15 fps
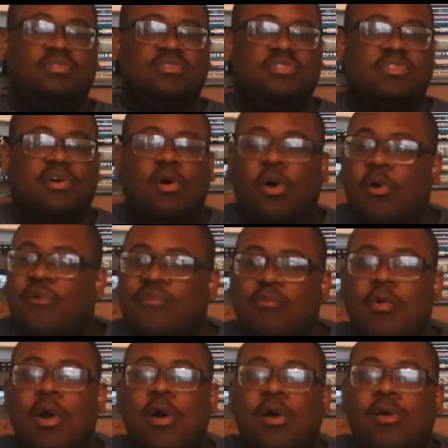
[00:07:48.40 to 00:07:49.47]
So
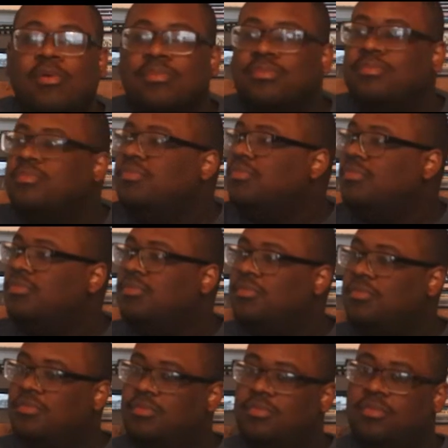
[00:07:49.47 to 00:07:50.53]
overall,
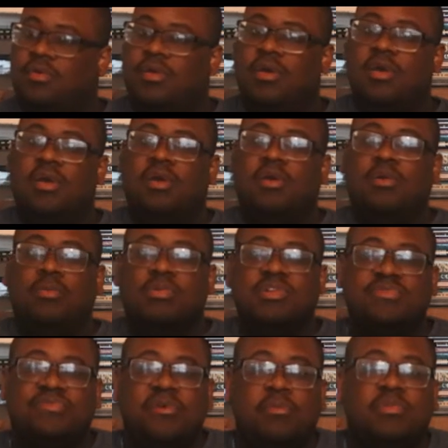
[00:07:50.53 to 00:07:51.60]
which
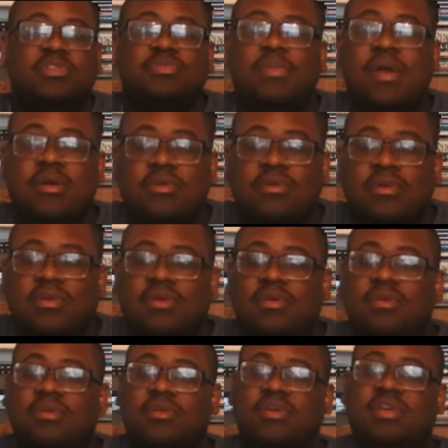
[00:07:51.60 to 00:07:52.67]
film is better?
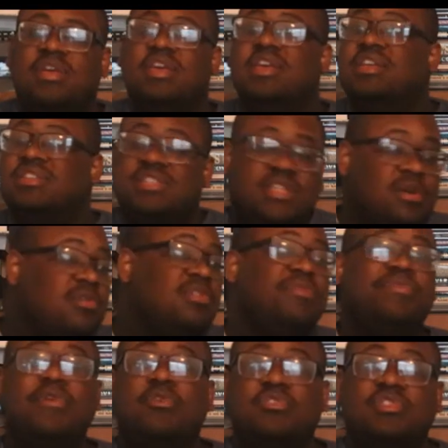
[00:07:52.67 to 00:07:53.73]
It's still The
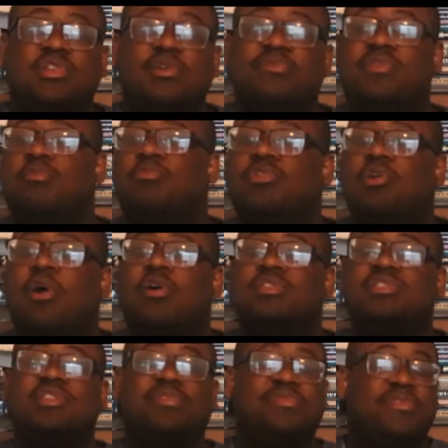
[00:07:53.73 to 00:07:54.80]
Fugitive in
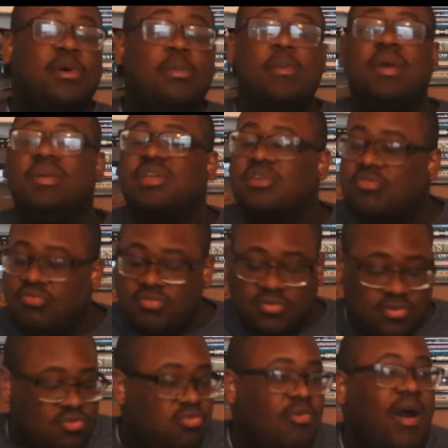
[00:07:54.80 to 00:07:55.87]
regards to filmmaking
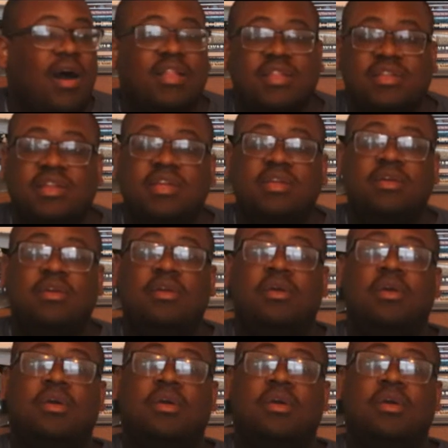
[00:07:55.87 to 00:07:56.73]
quality,